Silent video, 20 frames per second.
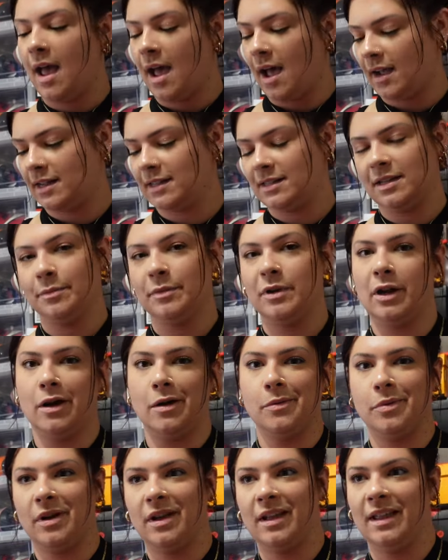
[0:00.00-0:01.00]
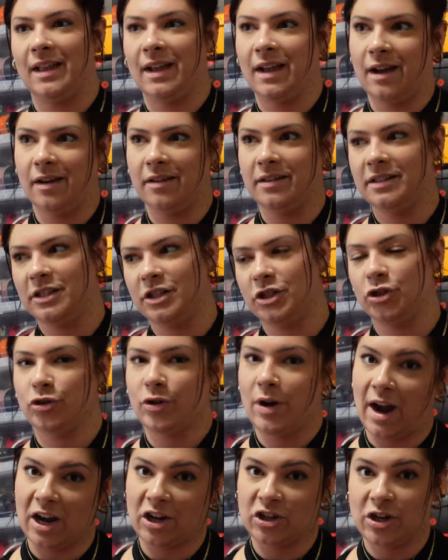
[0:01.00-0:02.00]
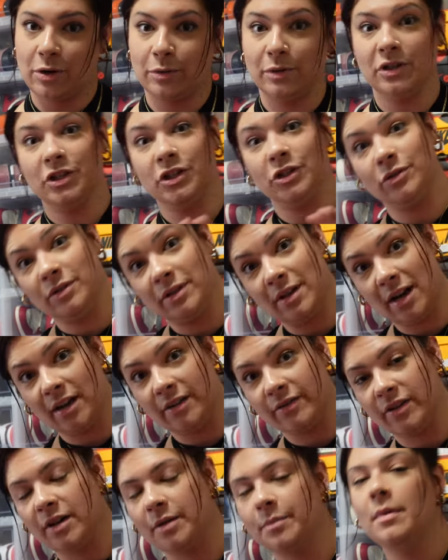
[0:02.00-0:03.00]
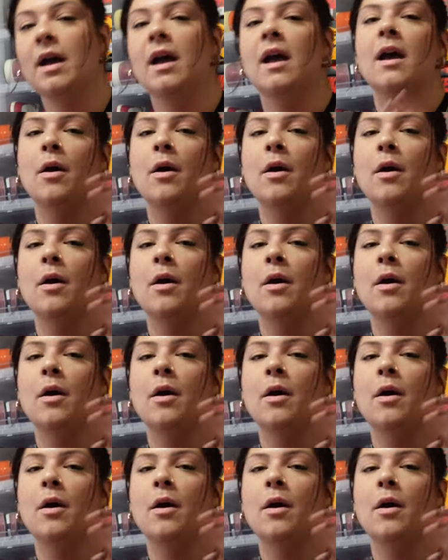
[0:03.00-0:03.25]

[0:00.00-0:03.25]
because some of y'all are probably like, oh, this is trash, I wouldn't choose none of them.